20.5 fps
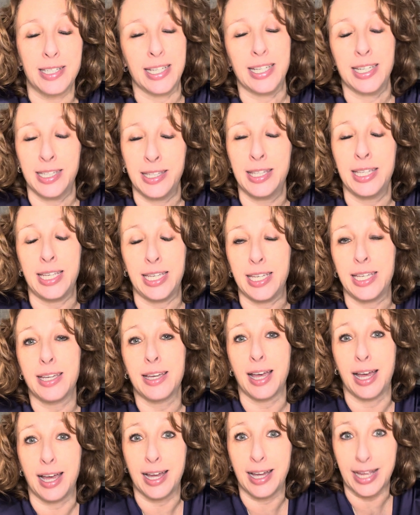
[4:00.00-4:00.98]
in the
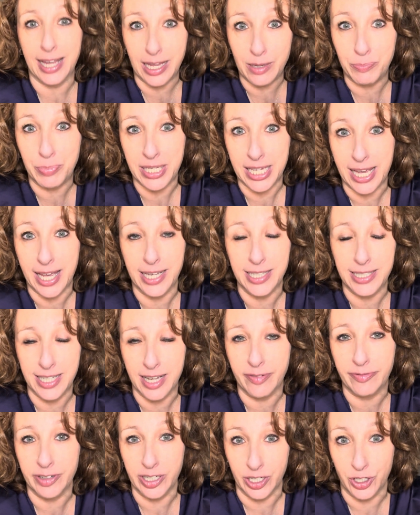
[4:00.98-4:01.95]
APA
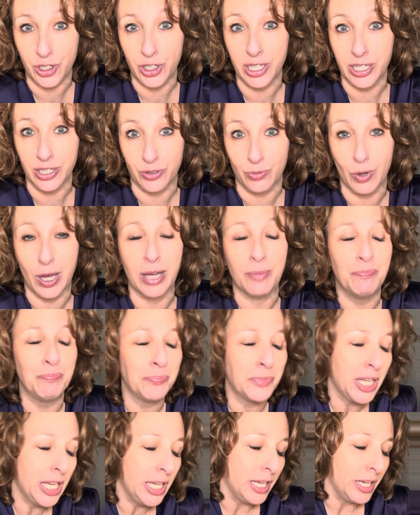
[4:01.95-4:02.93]
definition as well.
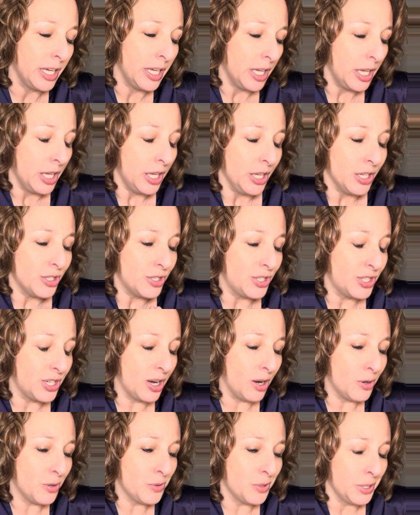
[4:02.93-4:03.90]

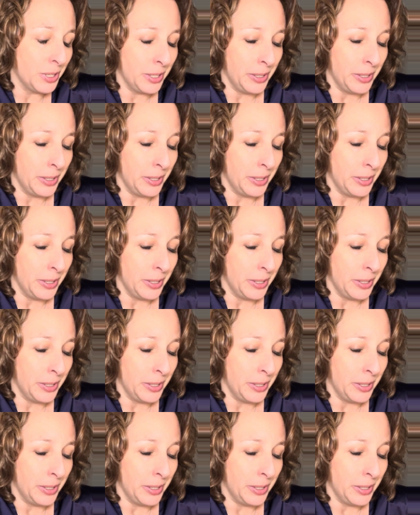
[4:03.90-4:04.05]
So